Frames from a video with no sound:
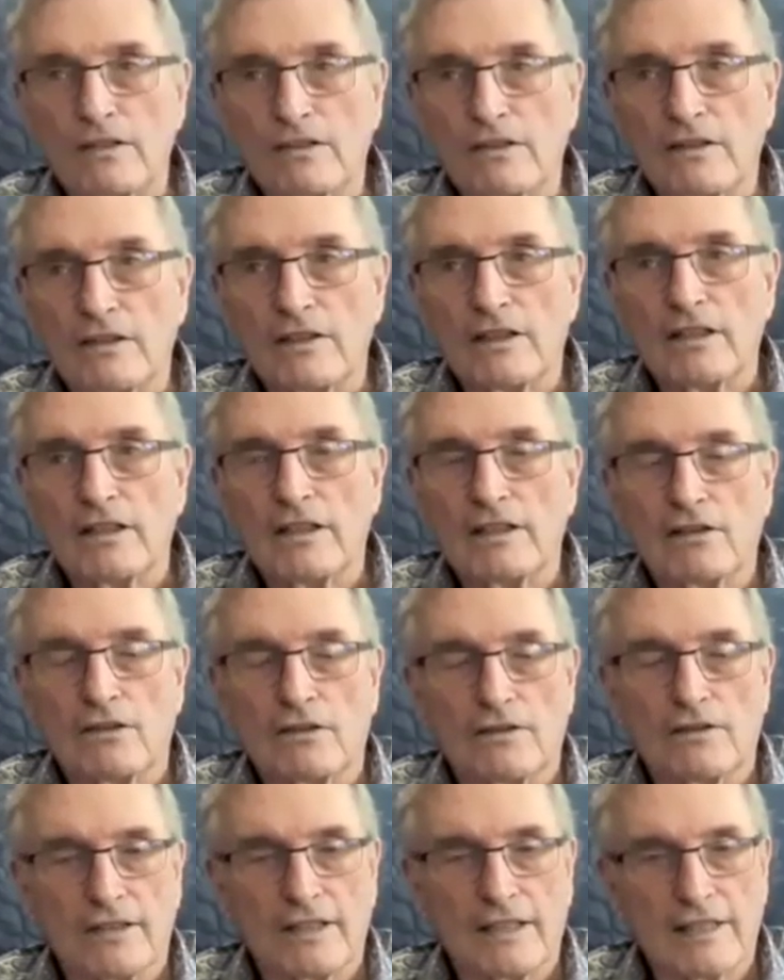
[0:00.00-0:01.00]
good,
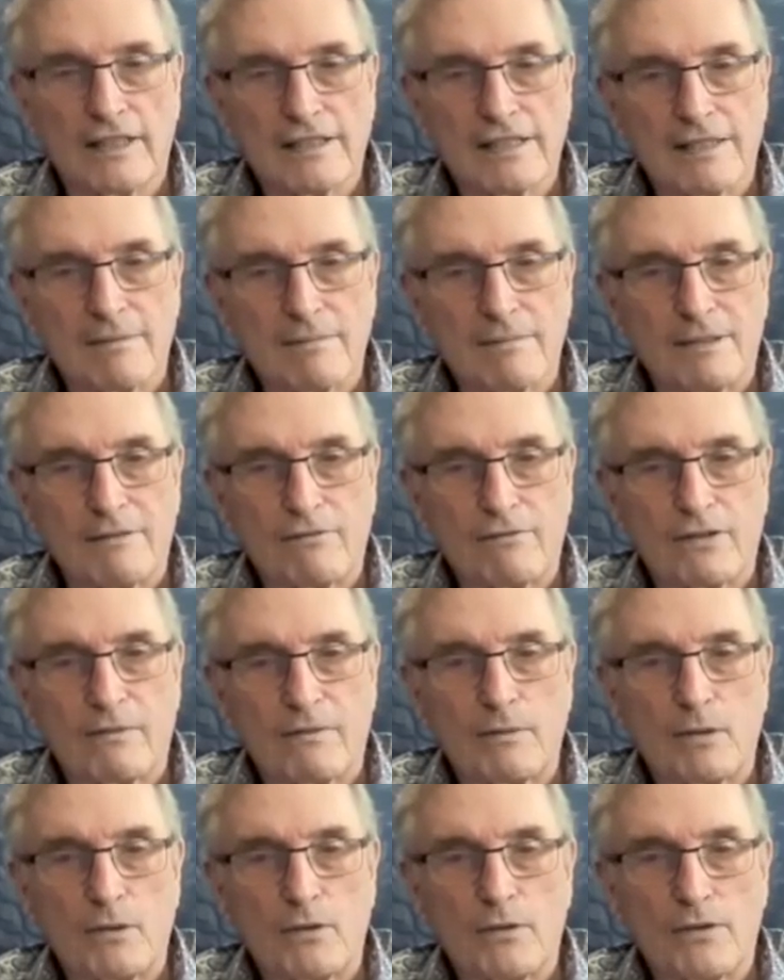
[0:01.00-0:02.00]
or to get something
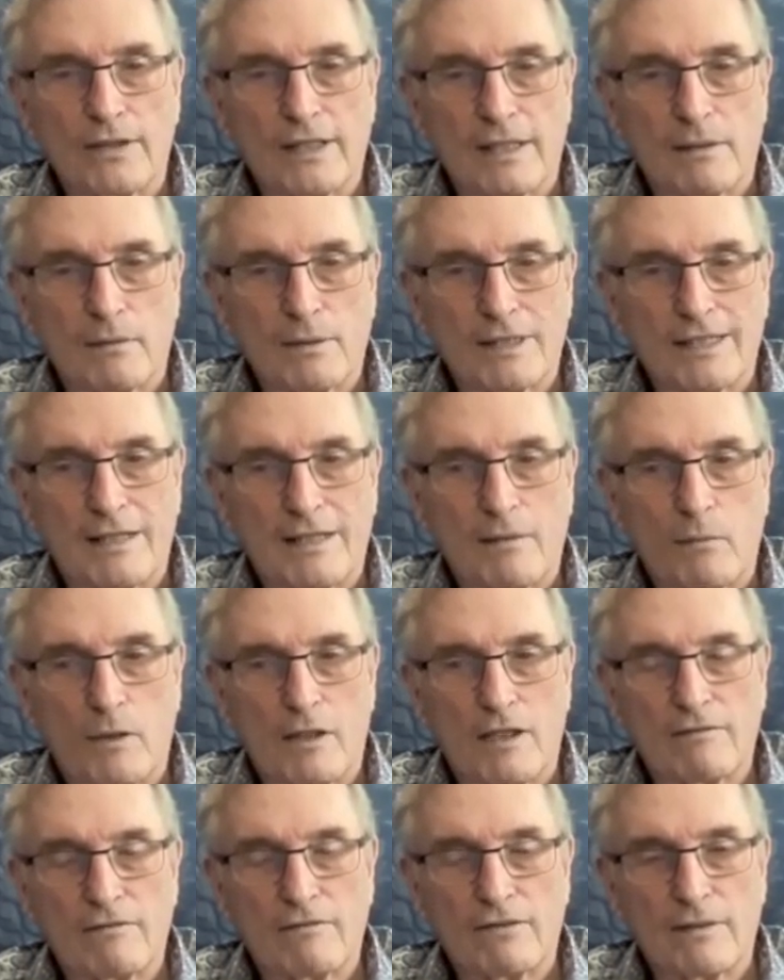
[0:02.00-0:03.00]
from you, or to get what they
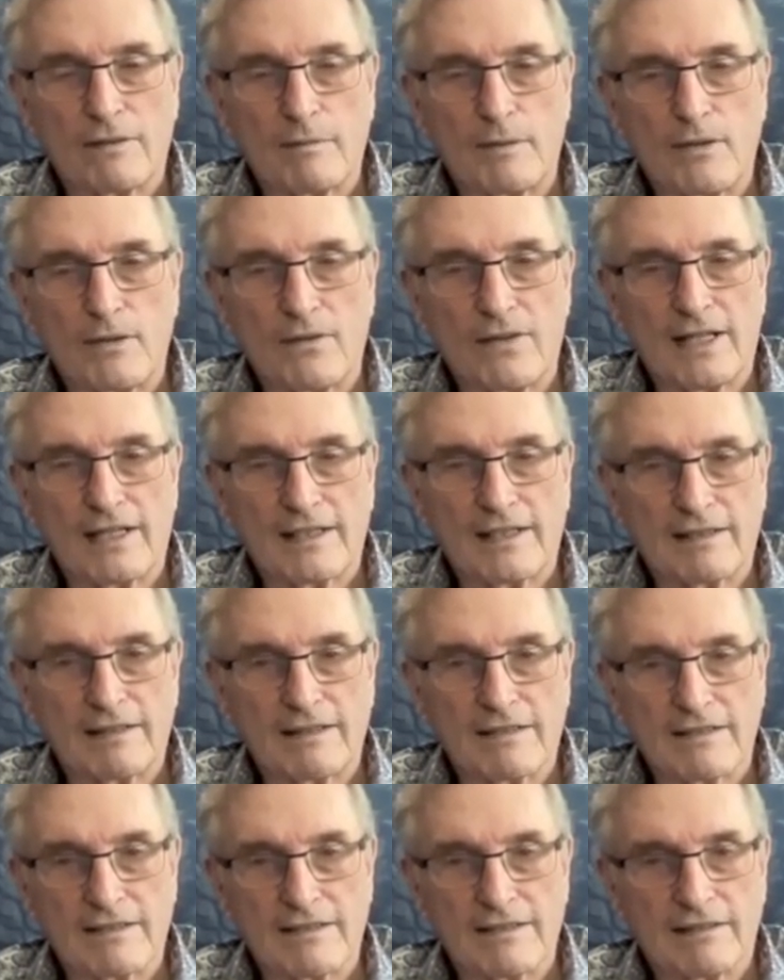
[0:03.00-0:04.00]
want from you, that kind
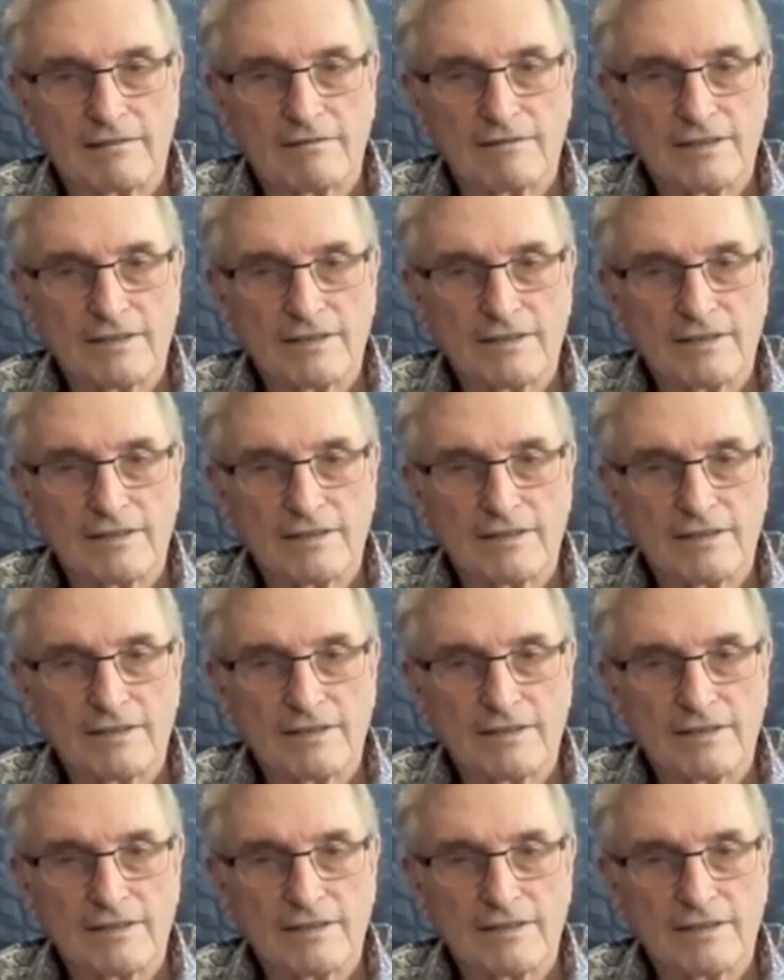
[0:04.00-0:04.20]
of stuff.